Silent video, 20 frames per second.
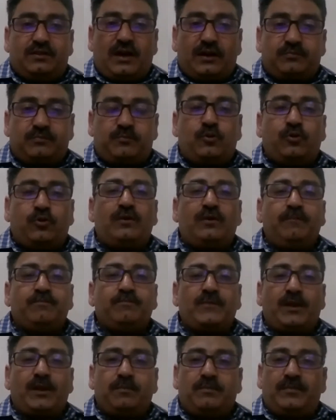Nagpur,
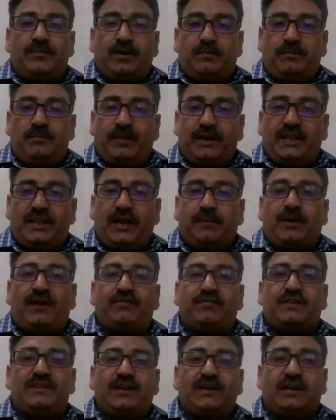Mahila
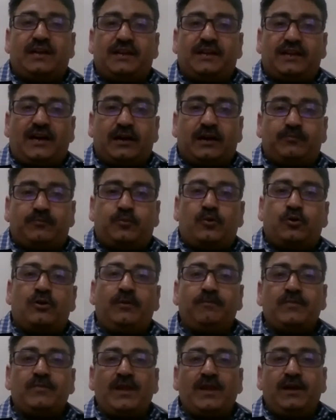Mahavidyalaya
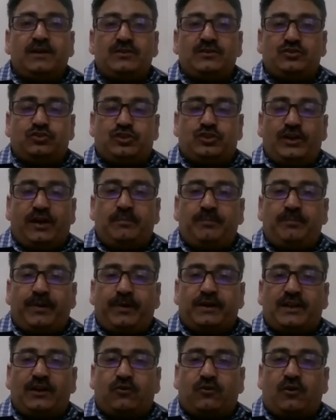Nagpur, J.M.
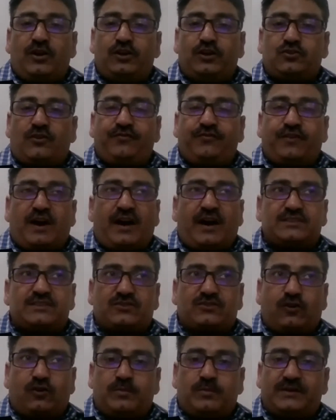Patel College of
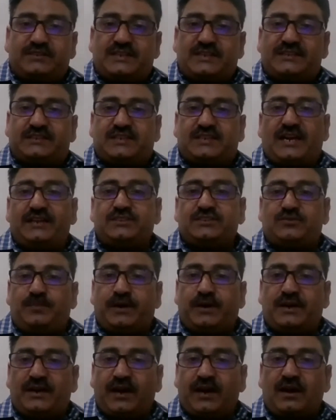Arts, Commerce and Science,
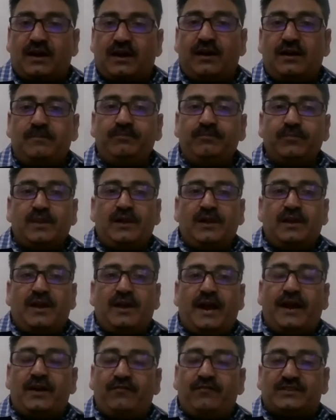Bhandara,
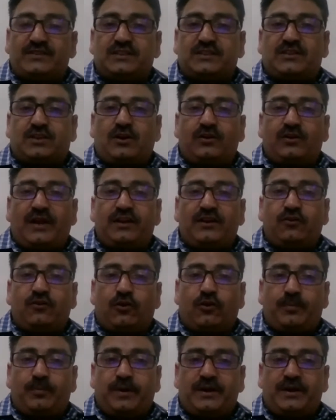Vasantrao Naik
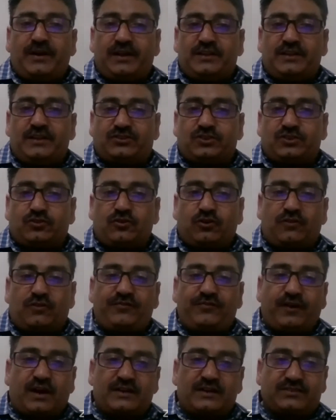Government Institute
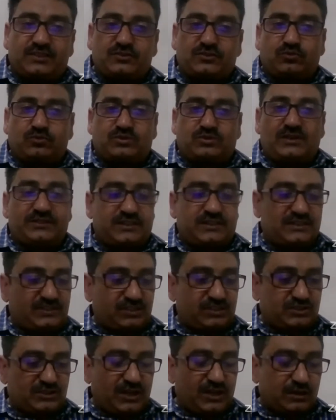of Arts and Social
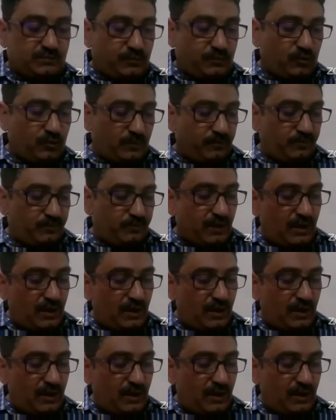Sciences, Nagpur.